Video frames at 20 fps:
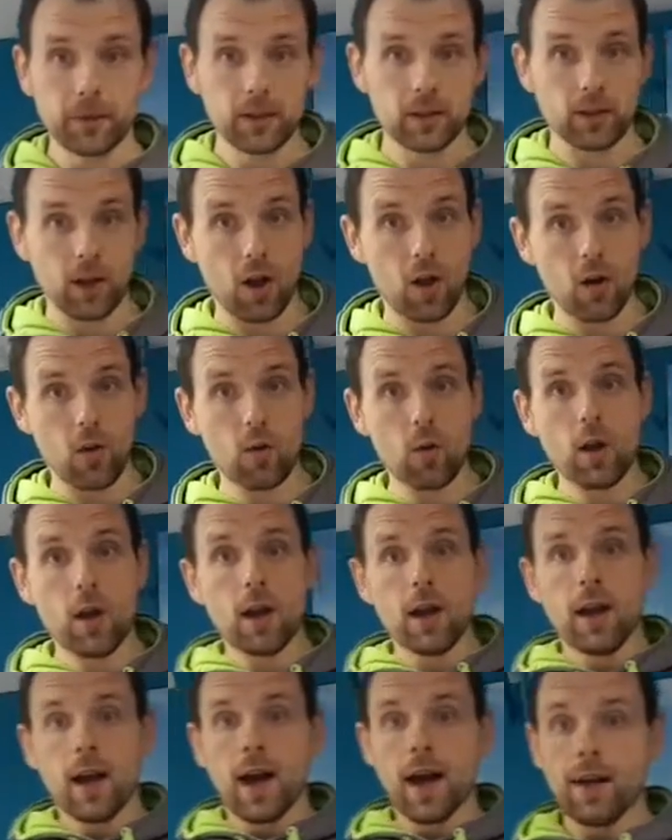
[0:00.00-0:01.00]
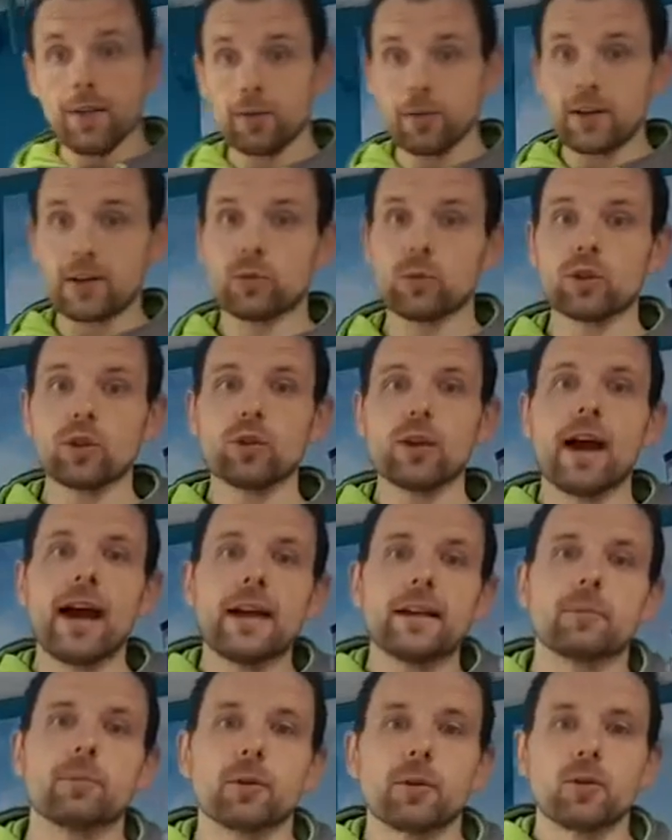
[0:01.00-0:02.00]
So the reason we do
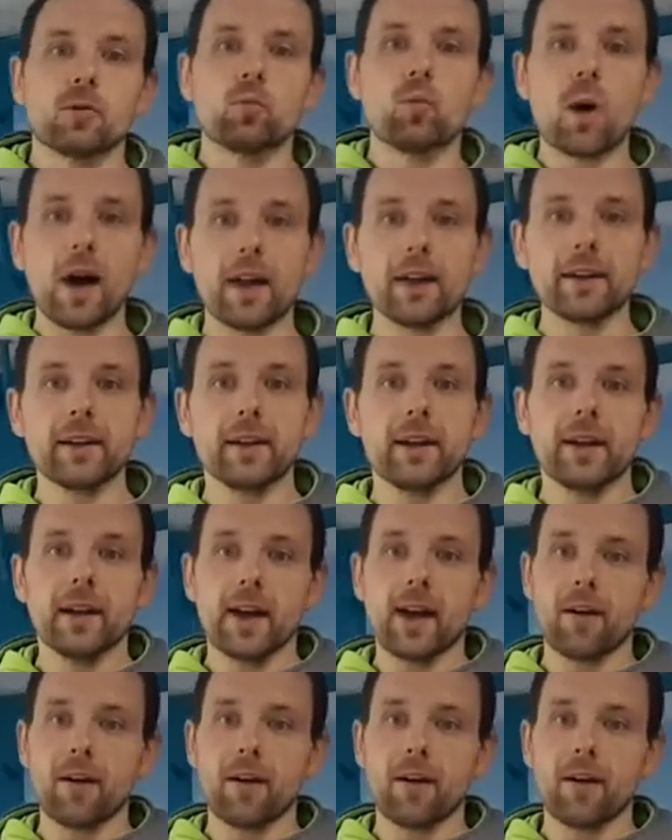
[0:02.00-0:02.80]
that is because, one,